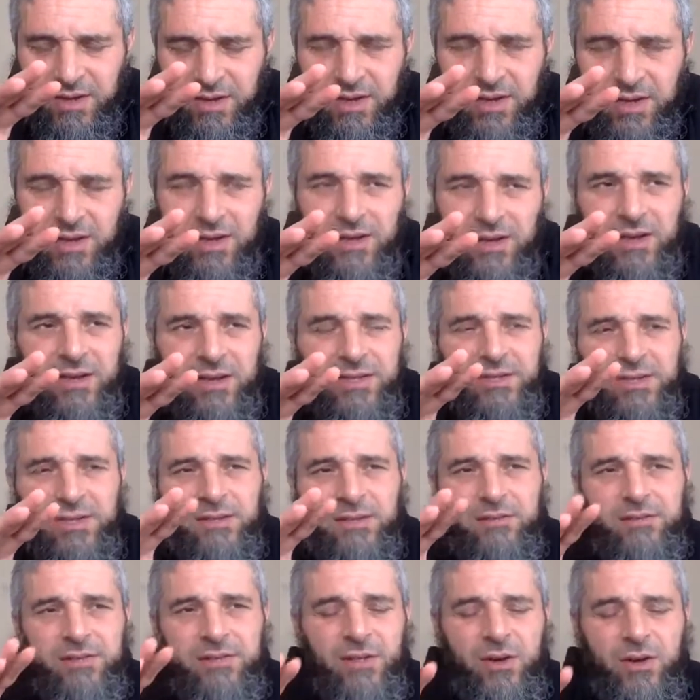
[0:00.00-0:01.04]
uh, is it
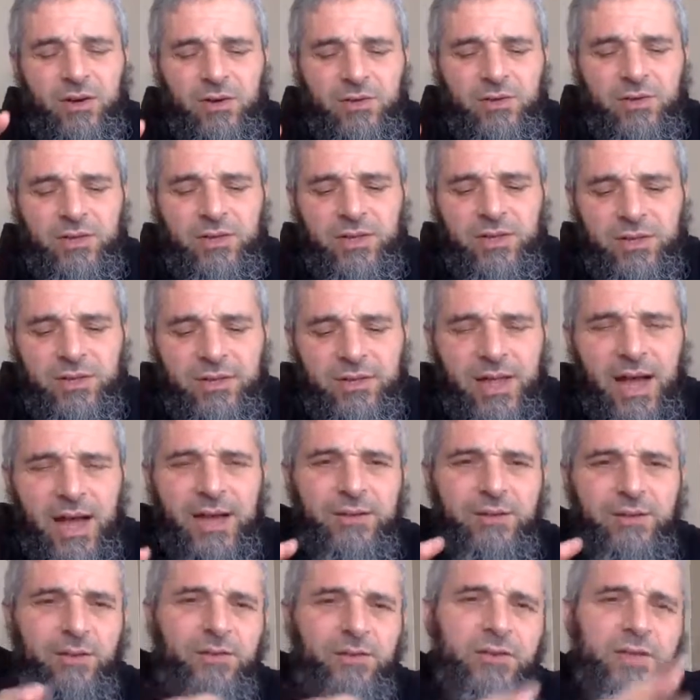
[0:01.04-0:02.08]
you know the
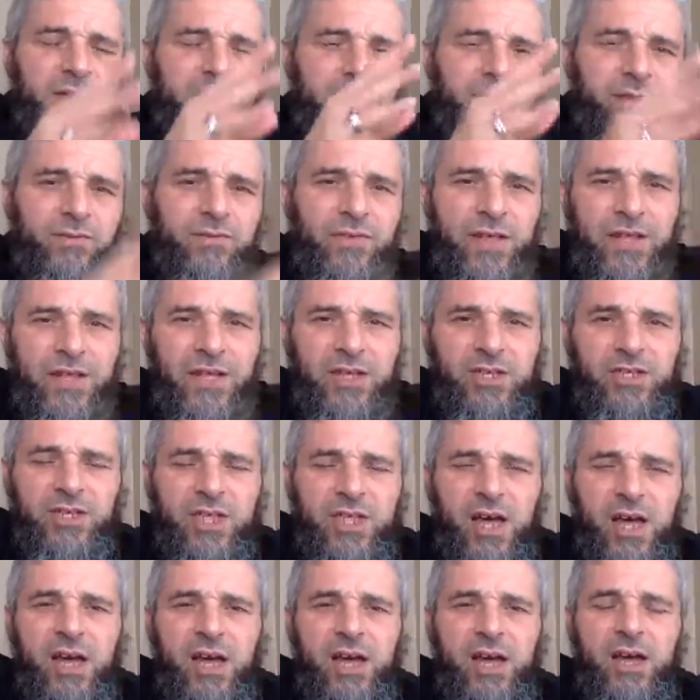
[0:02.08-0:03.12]
ninth or tenth of dil
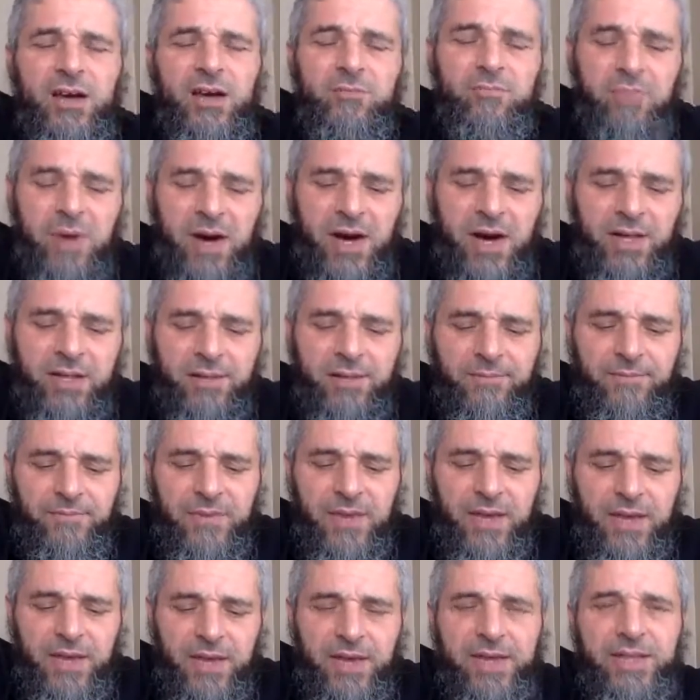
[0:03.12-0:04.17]
Hijrah, but
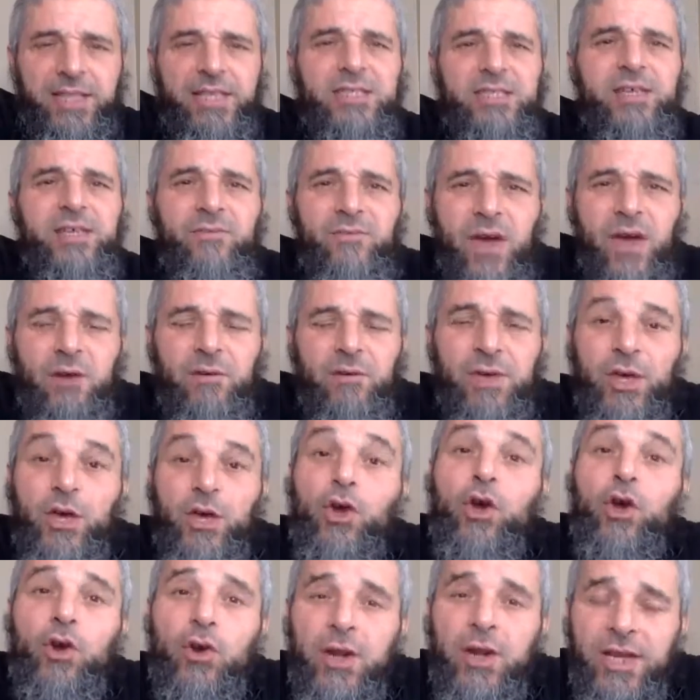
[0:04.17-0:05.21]
it is a very
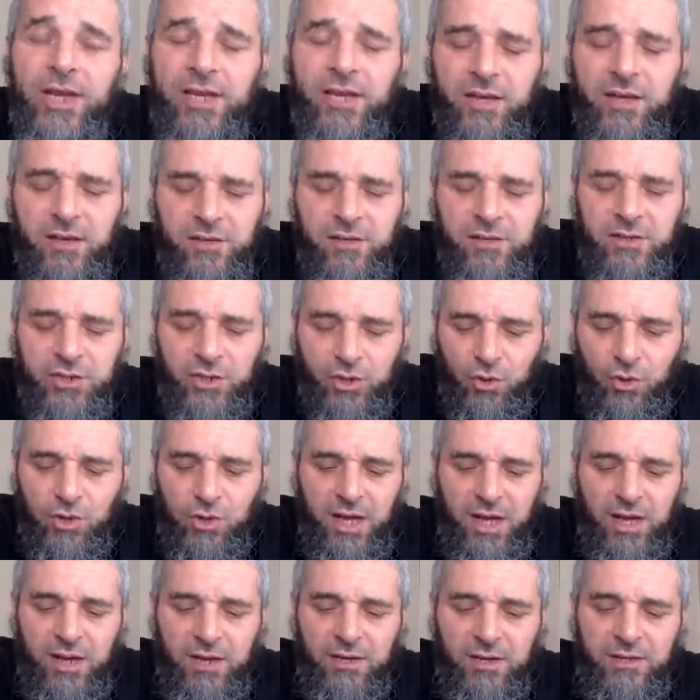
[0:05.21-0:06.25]
early
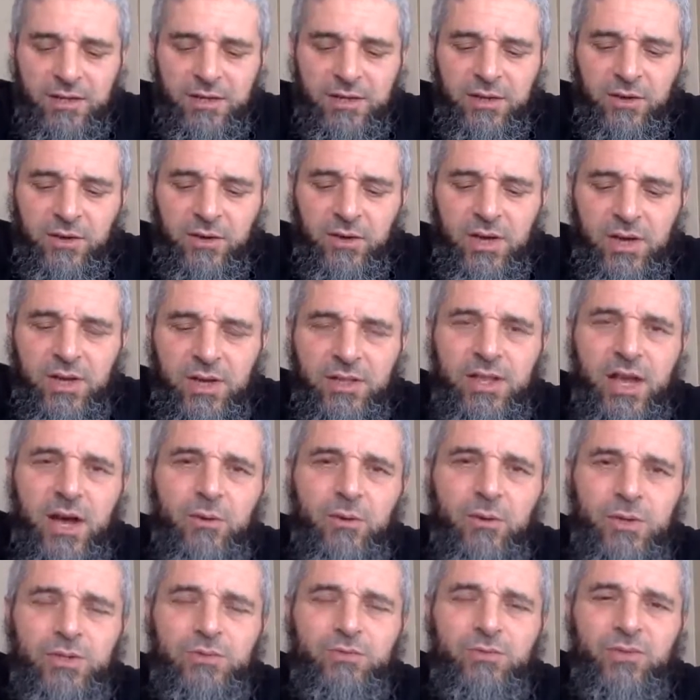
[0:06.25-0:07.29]
surah, you know, that
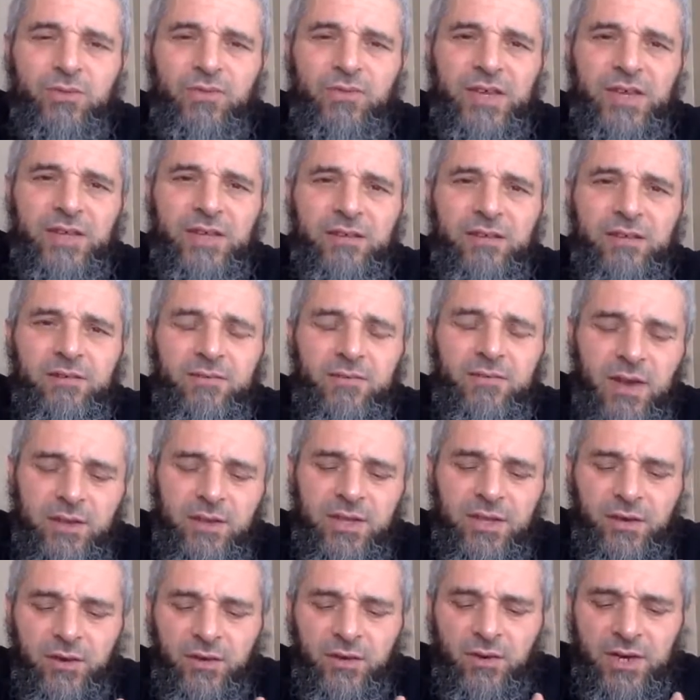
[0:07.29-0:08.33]
was revealed,
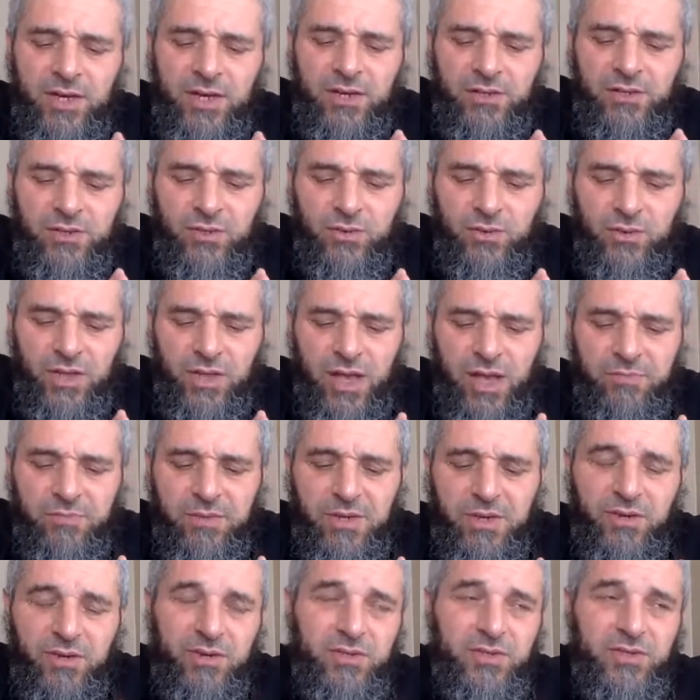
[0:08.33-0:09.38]
very early surah,
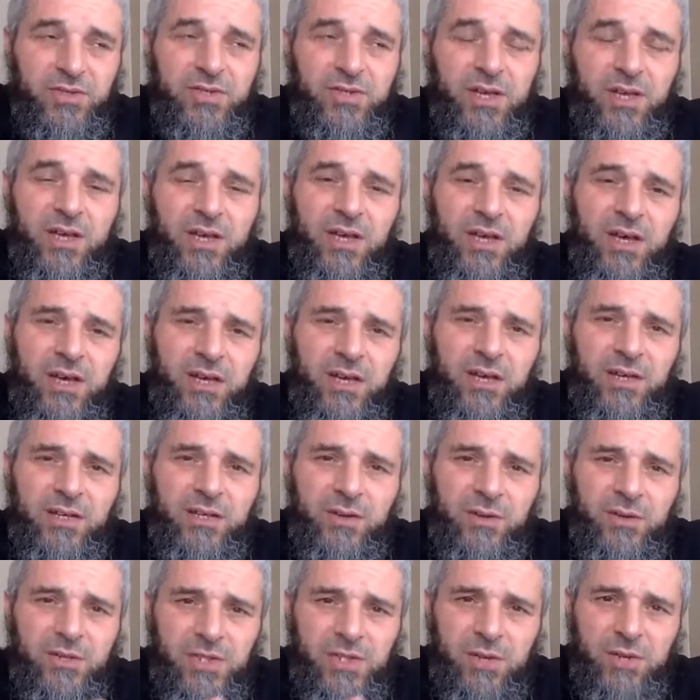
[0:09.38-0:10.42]
because uh, you
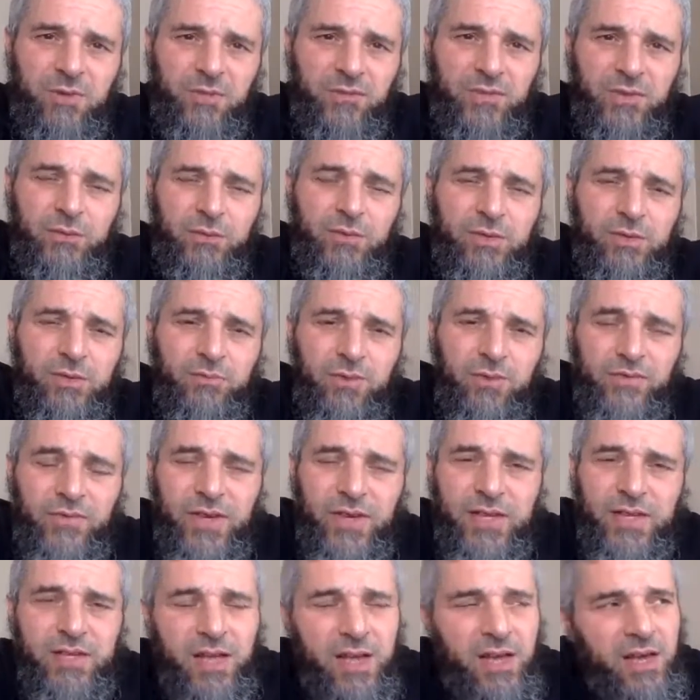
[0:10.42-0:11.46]
know some of it was
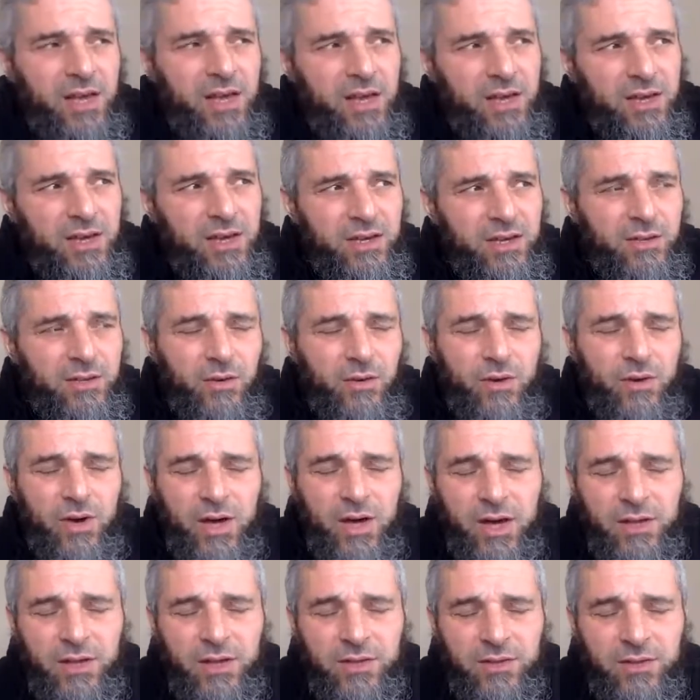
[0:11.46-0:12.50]
revealed, you know,
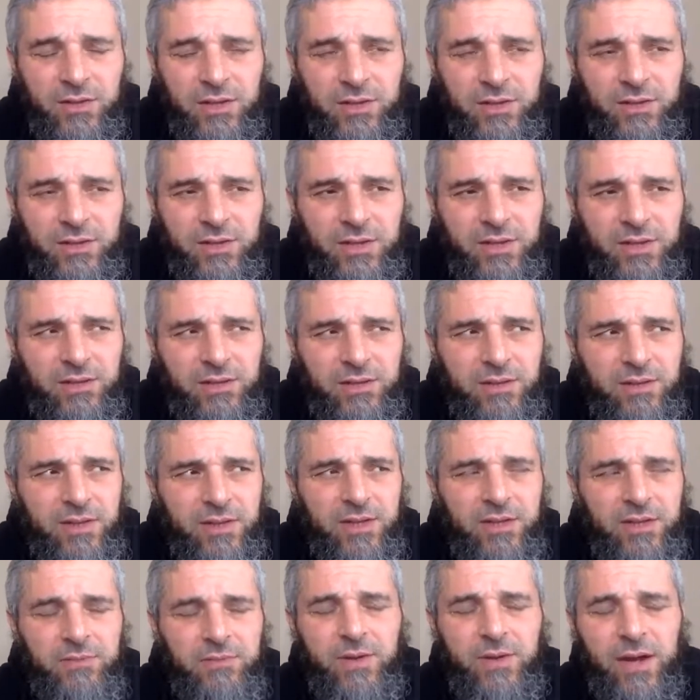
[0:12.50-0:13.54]
and in in
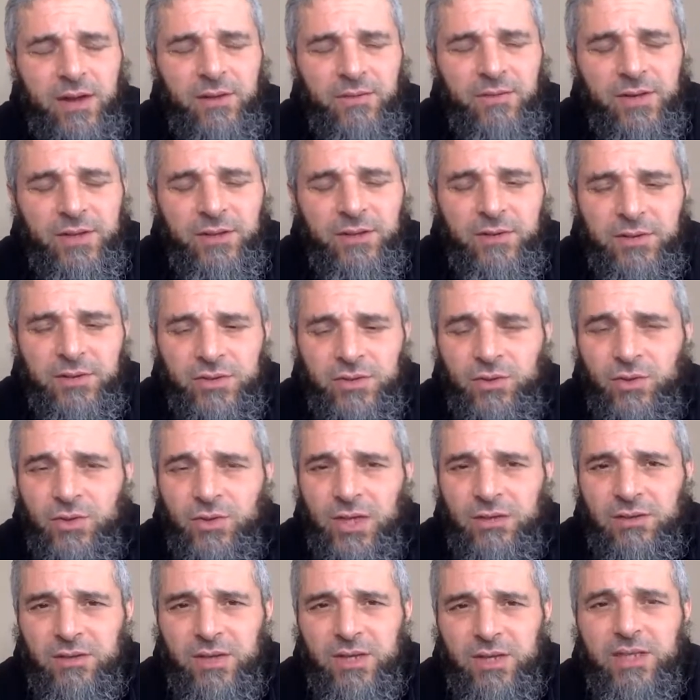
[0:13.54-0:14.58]
in in, in
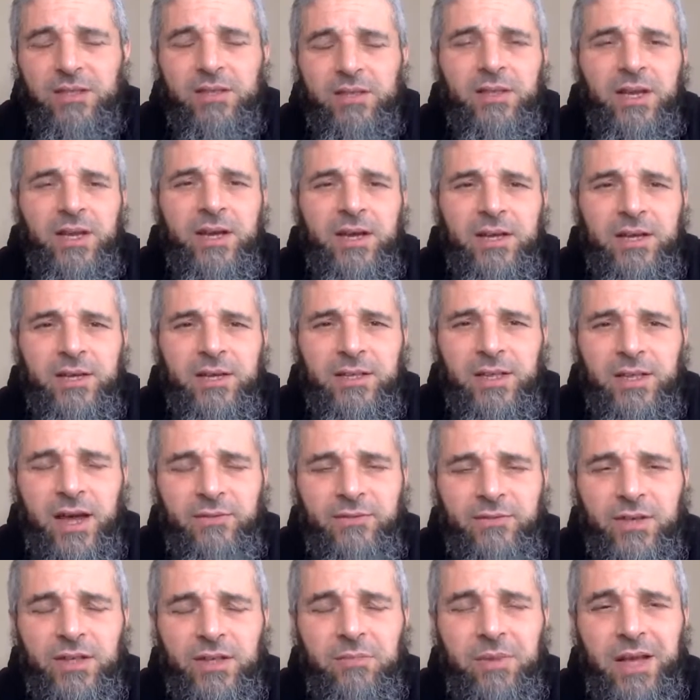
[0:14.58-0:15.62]
Surah in uh, in
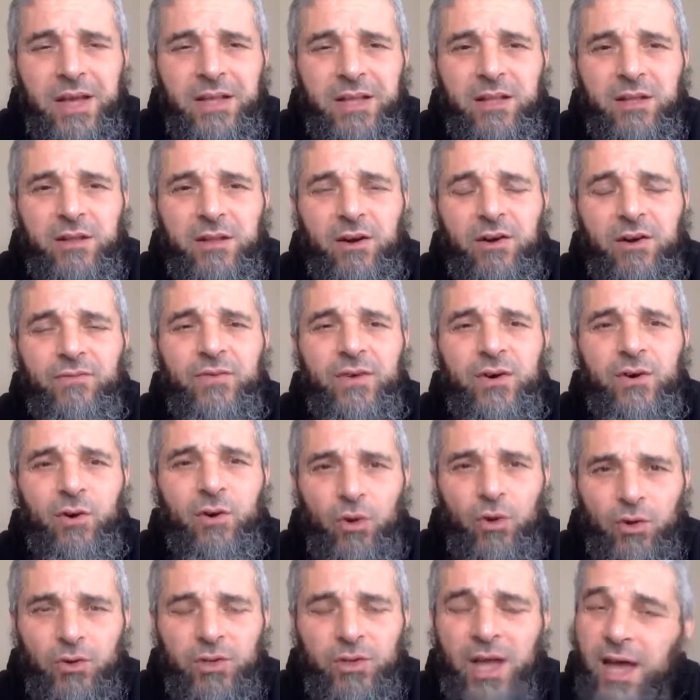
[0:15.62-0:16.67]
after the Battle of
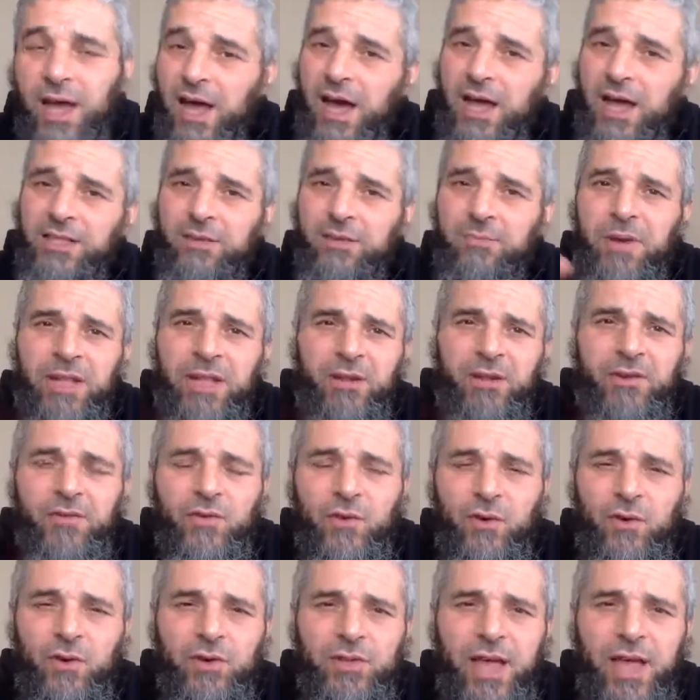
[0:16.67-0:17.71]
Uhud, and the Battle of
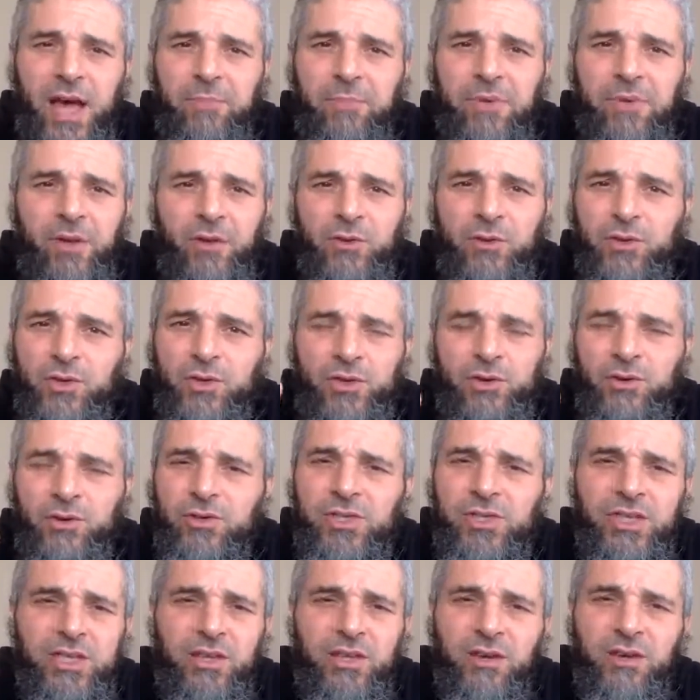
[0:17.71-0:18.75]
Uhud happened on the
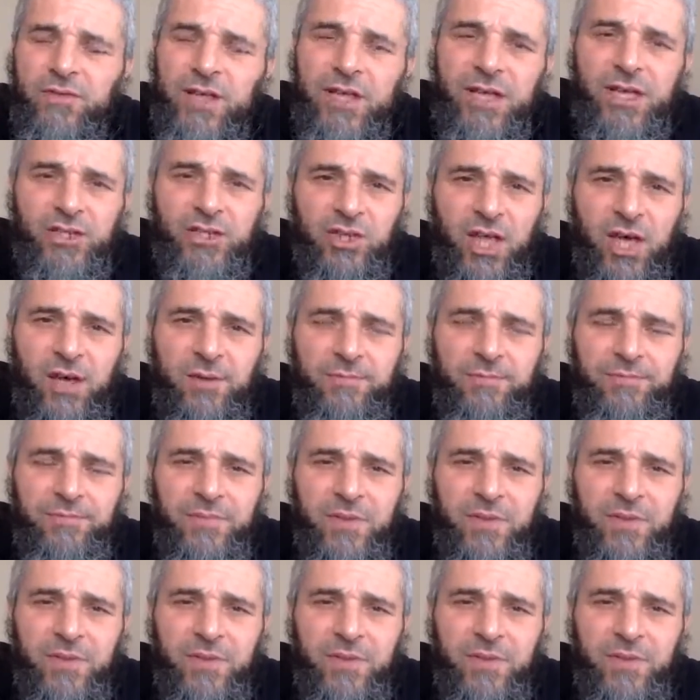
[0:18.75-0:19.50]
third year of the Hijrah.